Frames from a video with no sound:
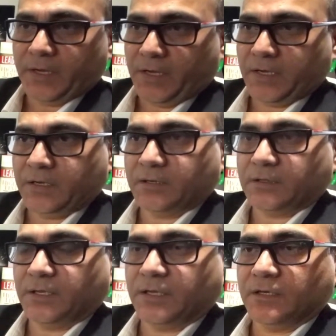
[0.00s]
and
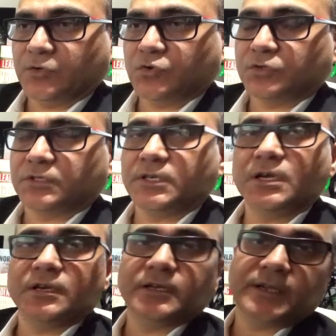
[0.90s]
then it took
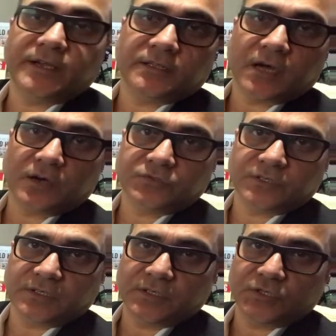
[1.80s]

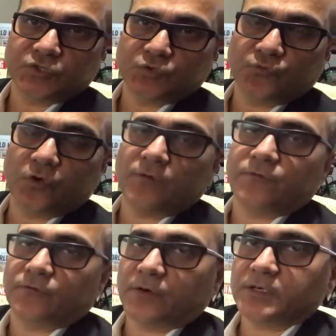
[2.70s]
380,000 years to form
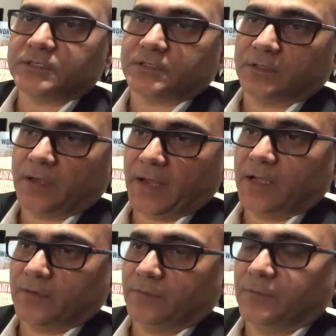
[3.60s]
first
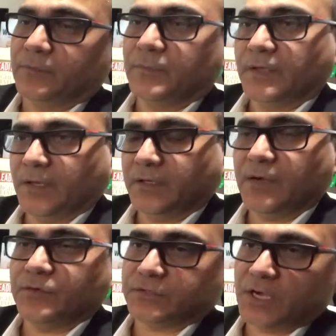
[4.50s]
atom, and
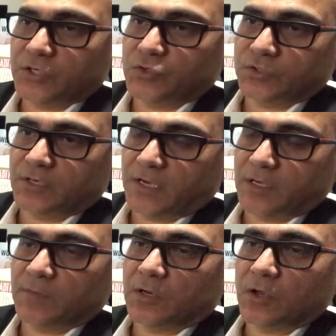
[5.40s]
that was hydrogen
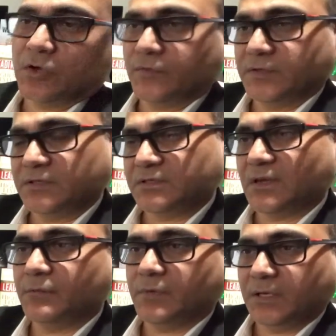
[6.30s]
atom along with
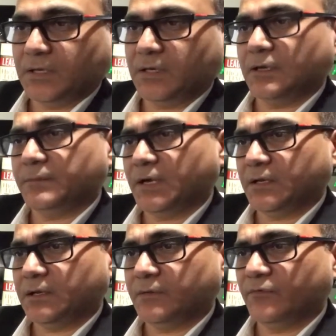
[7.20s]
some helium
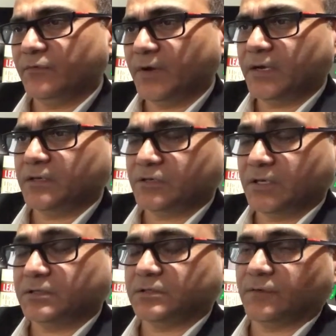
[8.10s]
and very
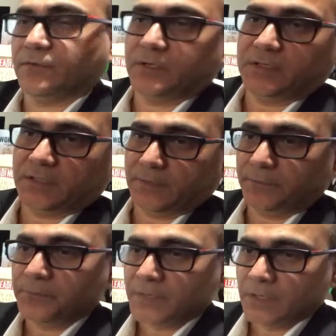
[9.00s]
traces of lithium.
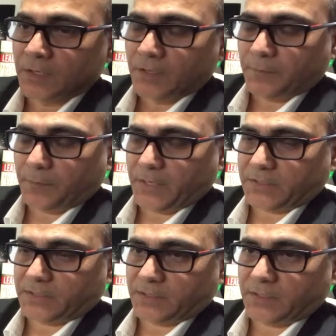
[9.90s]

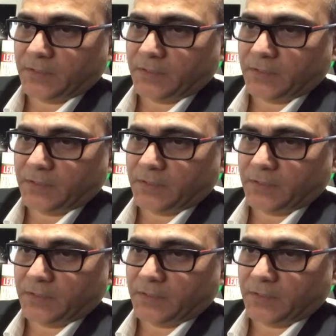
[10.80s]
But